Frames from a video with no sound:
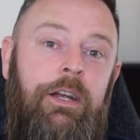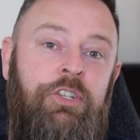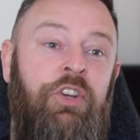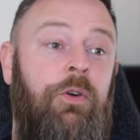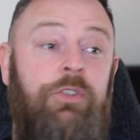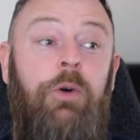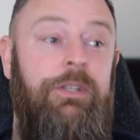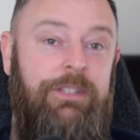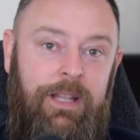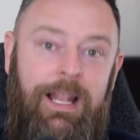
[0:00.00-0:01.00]
And she goes, Oh,
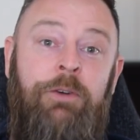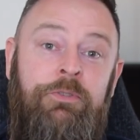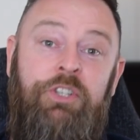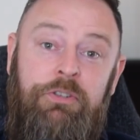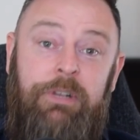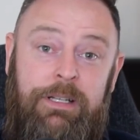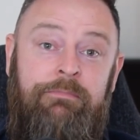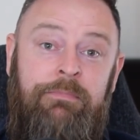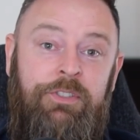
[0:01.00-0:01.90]
it's the lounge you're in.